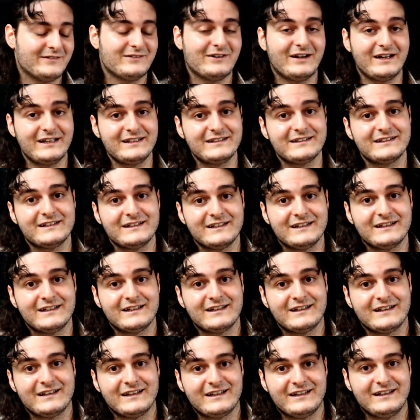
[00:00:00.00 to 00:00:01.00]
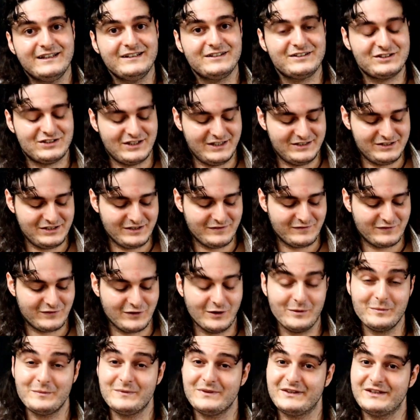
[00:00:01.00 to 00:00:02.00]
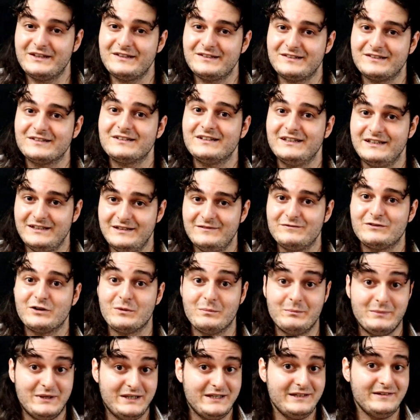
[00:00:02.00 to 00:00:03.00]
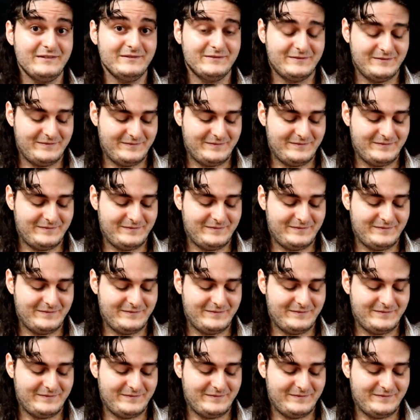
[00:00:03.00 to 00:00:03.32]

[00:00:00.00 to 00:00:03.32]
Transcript: right? He's changing from this key, from B,